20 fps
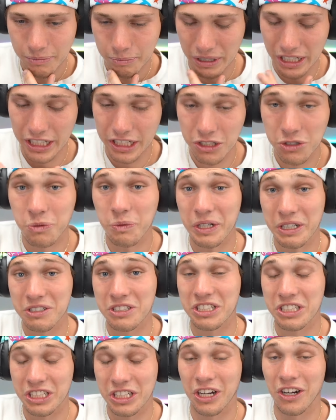But it is weird to
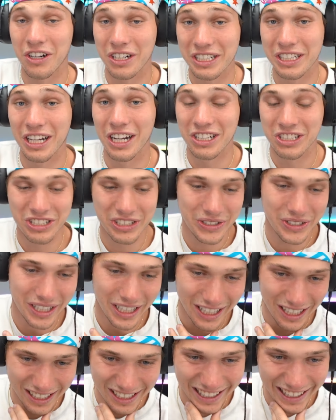see Harden not shoot it.